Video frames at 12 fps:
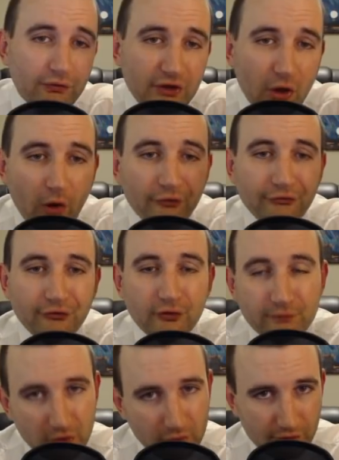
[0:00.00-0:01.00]
at the
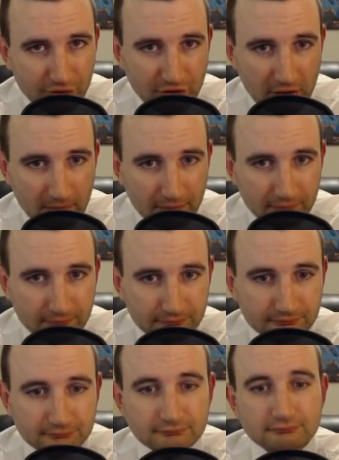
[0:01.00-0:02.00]
Oscar viewership,
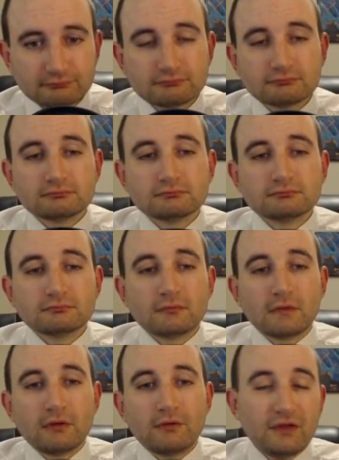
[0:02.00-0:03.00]

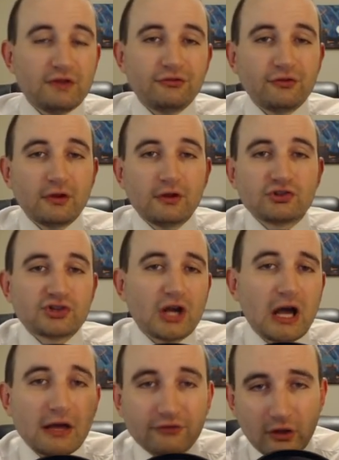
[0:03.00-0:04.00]
this
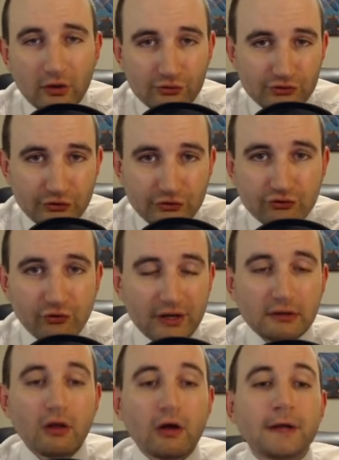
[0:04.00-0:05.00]
chart tells you the
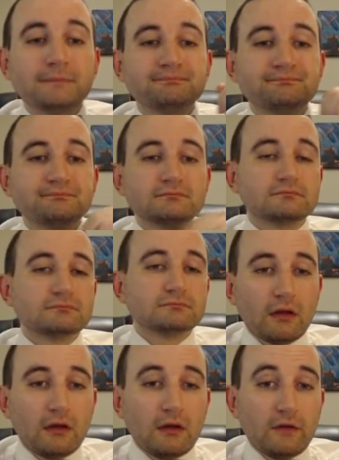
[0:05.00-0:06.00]
trend line.
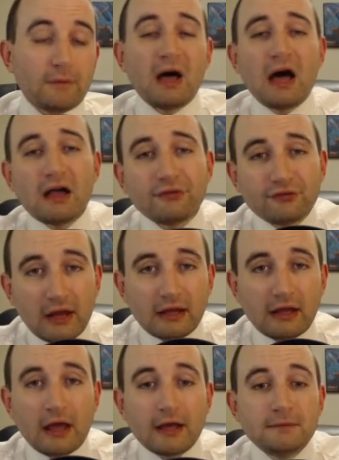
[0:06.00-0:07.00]
In the past
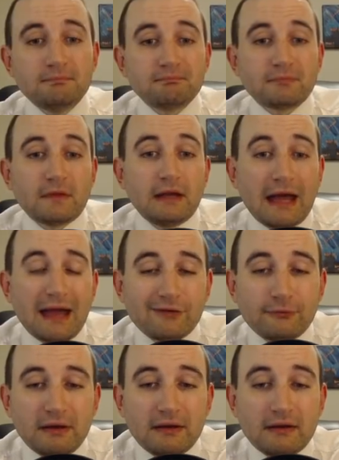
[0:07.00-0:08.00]
decade, it
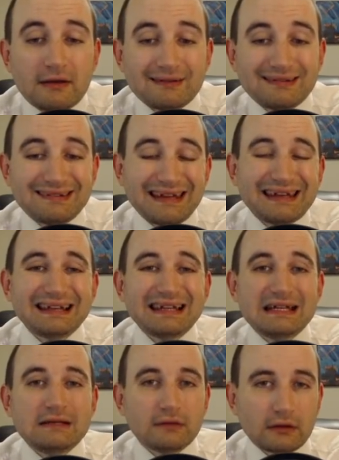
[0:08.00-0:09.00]
has been
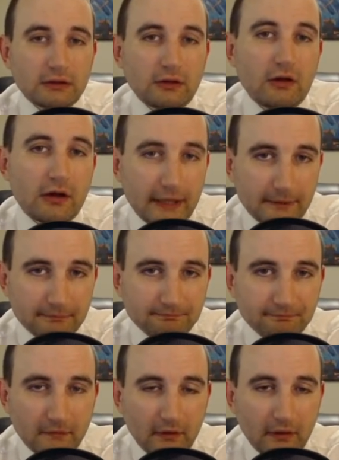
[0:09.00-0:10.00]
steadily declining,
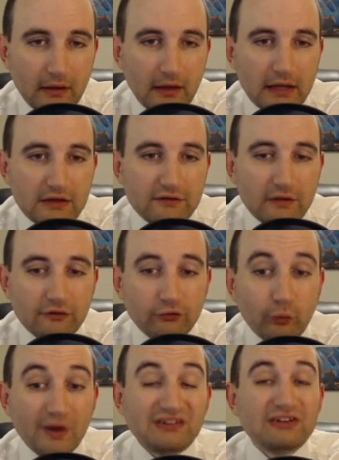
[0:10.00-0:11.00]
and
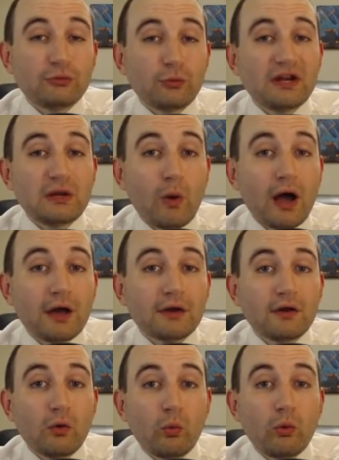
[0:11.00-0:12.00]

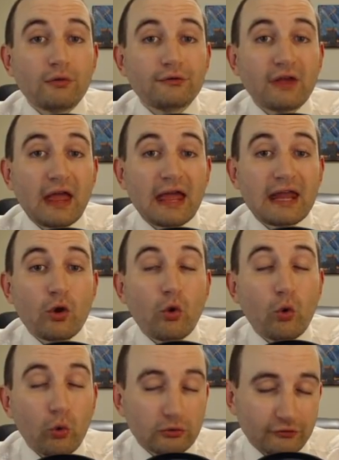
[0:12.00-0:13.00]
2021 was an
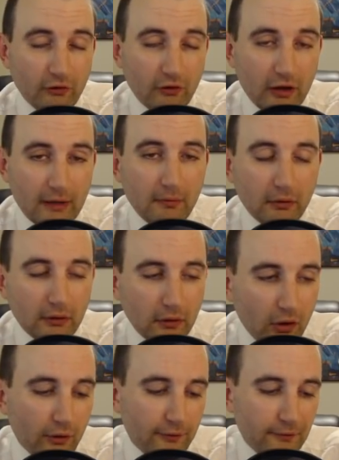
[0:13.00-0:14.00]
all-time
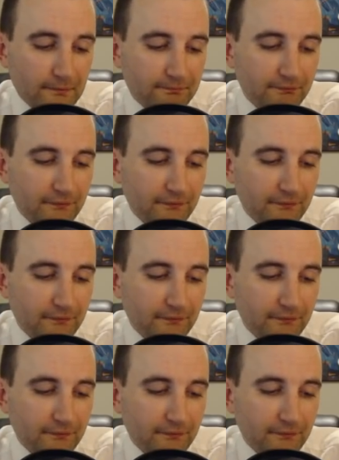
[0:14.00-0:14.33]
low.